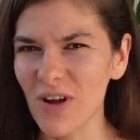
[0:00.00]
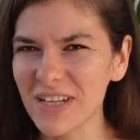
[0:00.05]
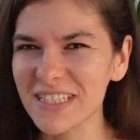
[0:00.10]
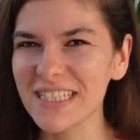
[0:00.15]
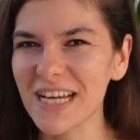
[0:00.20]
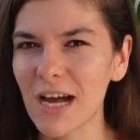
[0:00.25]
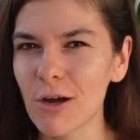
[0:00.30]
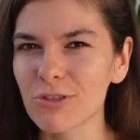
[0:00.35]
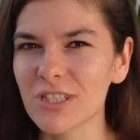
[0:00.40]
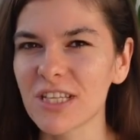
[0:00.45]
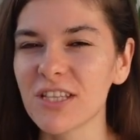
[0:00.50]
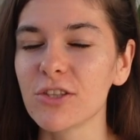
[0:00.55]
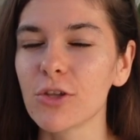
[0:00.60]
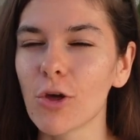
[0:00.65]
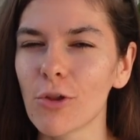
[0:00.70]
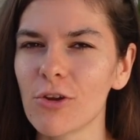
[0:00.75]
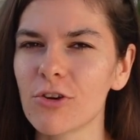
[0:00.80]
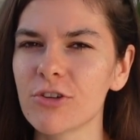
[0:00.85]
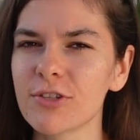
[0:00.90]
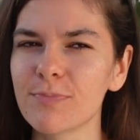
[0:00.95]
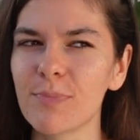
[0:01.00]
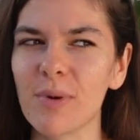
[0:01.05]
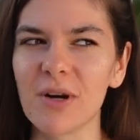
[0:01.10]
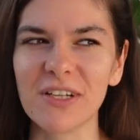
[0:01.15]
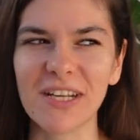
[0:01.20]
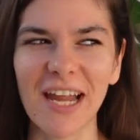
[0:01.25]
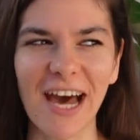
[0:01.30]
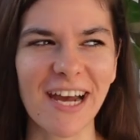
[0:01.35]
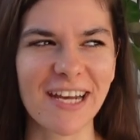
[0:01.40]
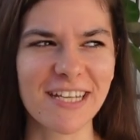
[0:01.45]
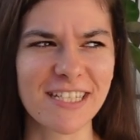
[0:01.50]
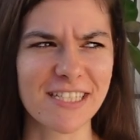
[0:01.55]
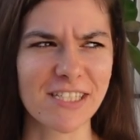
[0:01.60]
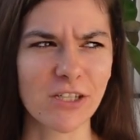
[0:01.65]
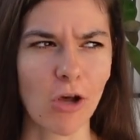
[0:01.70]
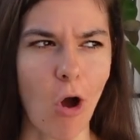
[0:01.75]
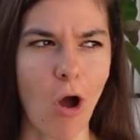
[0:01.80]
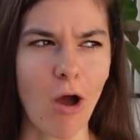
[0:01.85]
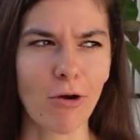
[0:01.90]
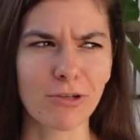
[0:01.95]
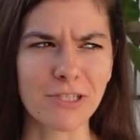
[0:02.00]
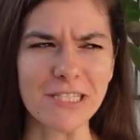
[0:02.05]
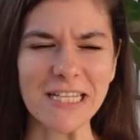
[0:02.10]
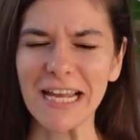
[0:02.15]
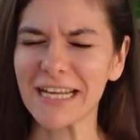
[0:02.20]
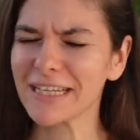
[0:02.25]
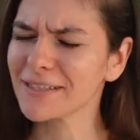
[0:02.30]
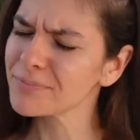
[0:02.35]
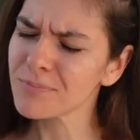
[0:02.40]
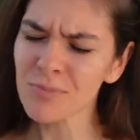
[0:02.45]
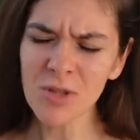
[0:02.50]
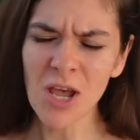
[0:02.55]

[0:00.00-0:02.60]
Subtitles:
$1,000 per night, so I was like,